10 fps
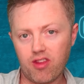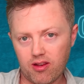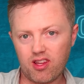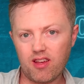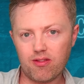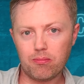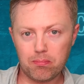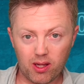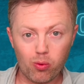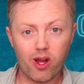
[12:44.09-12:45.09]
They'd given
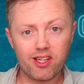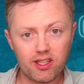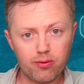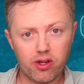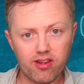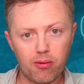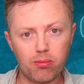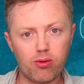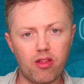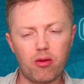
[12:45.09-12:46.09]
BYD, for
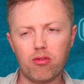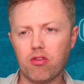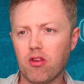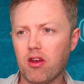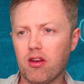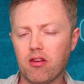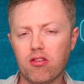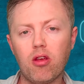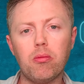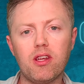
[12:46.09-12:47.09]
example, I think it was uh,
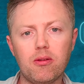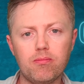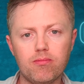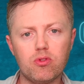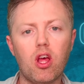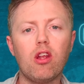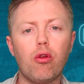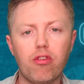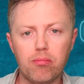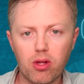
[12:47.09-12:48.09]
so many, a
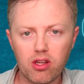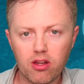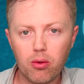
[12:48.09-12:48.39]
lot of money.